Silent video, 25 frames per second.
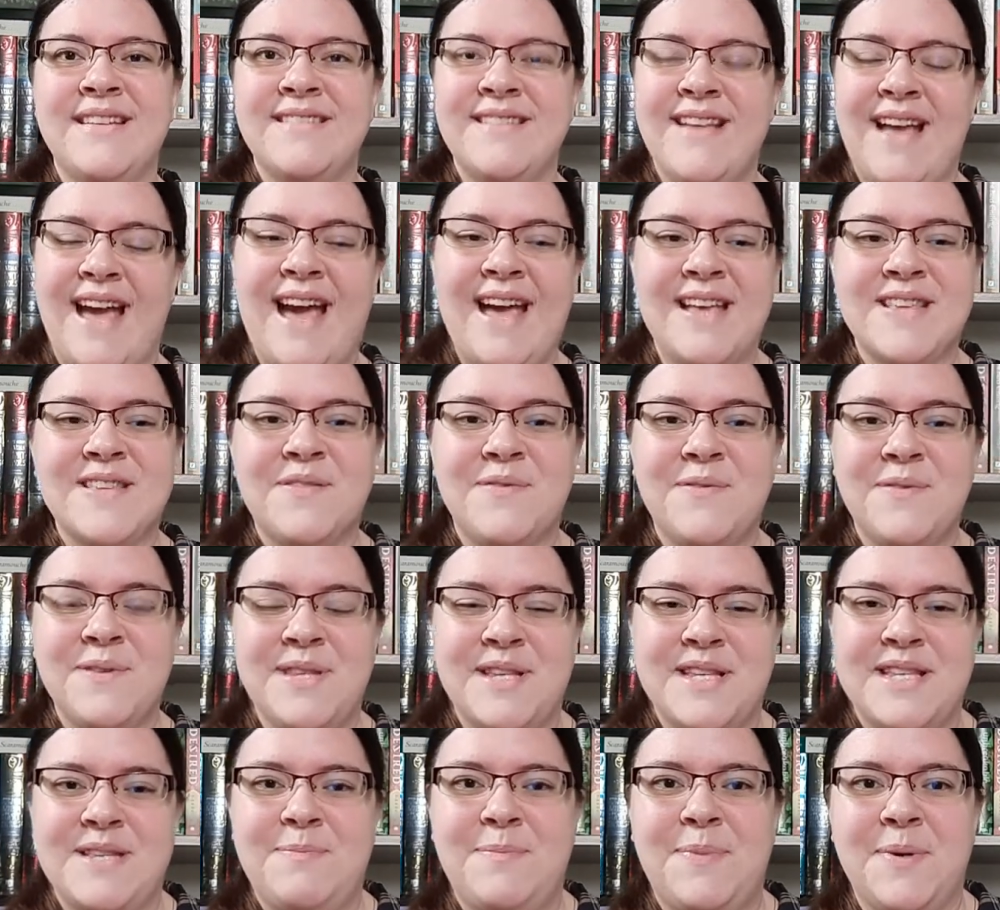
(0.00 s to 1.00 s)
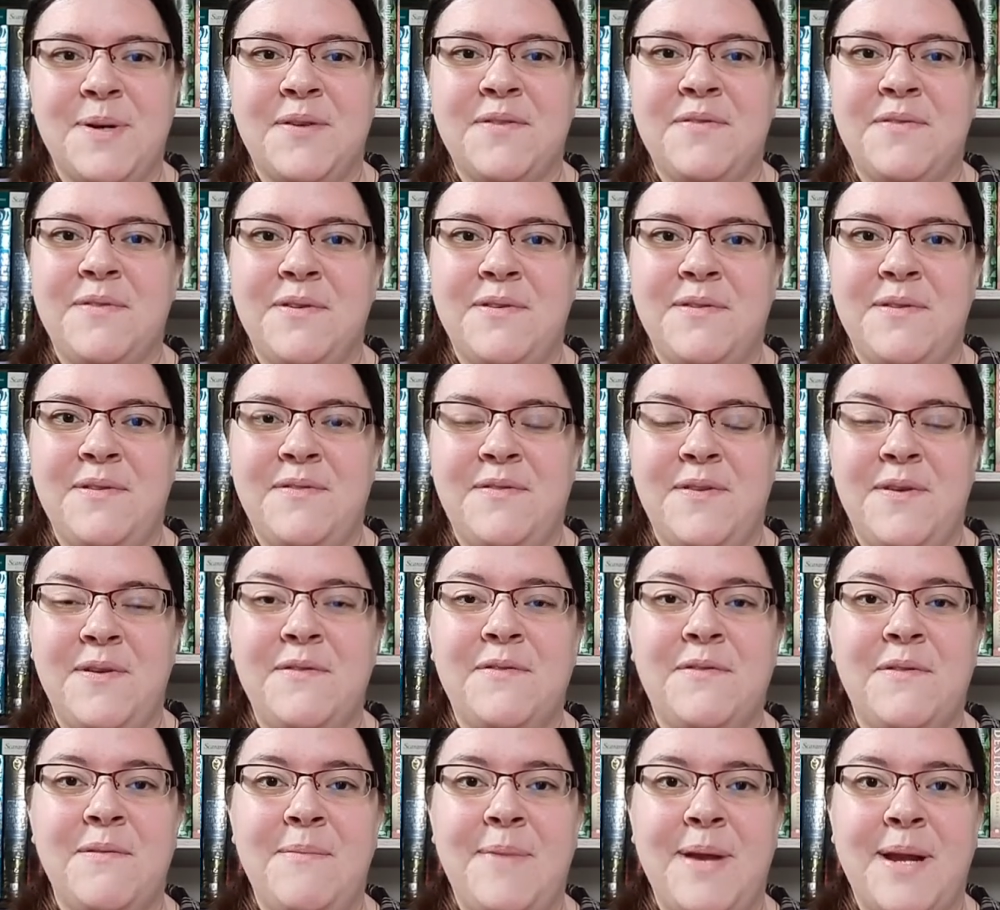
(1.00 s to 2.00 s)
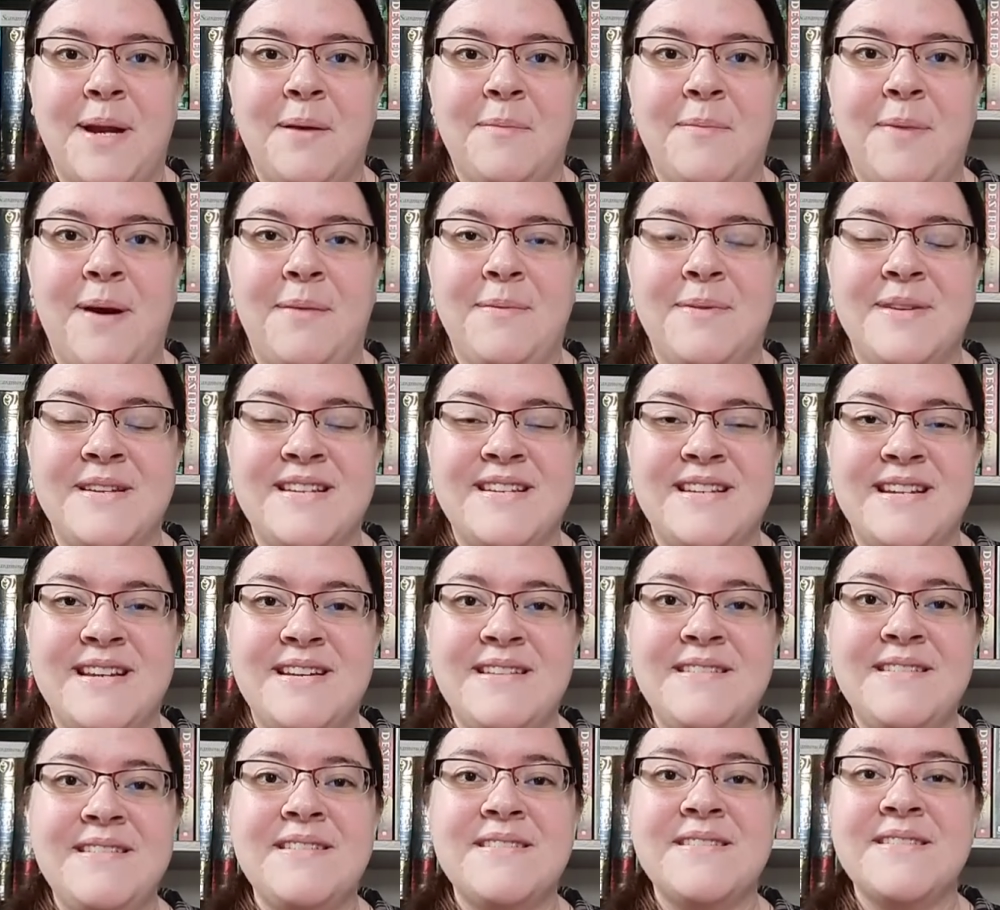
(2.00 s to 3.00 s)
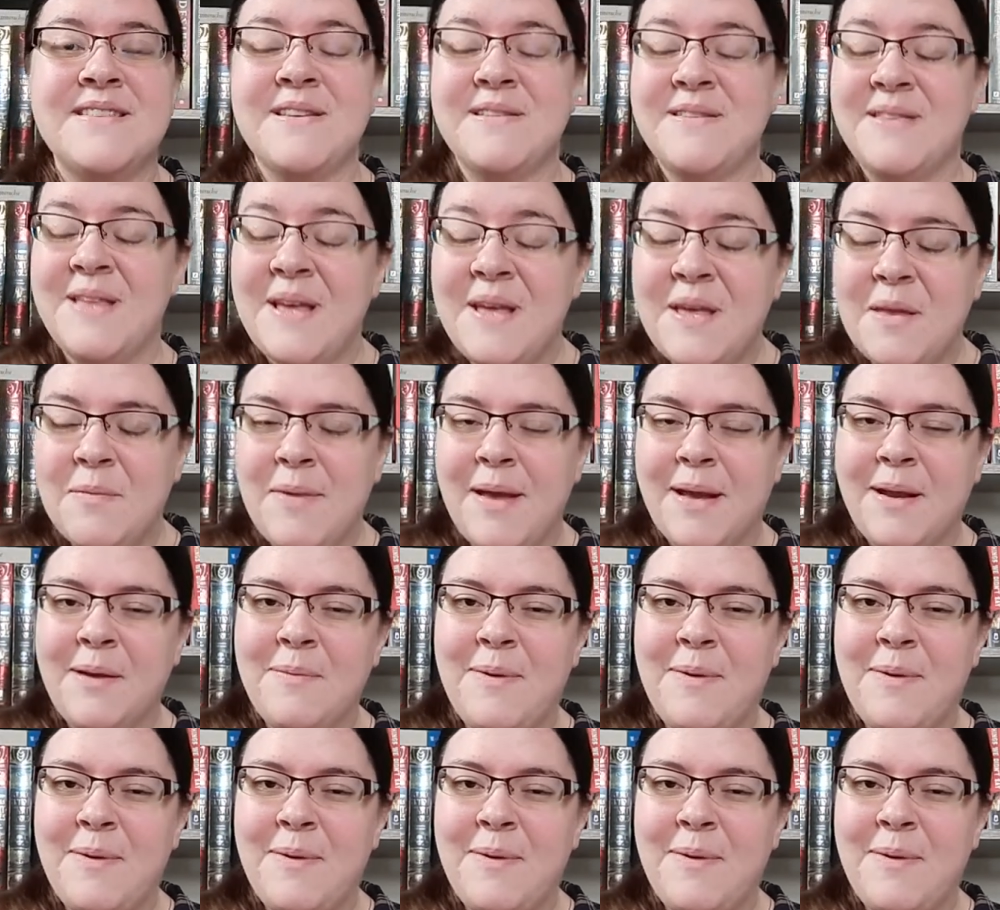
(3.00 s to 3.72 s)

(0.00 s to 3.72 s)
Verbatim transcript: ask for this book for review from Baker Publishing. So thank you, Baker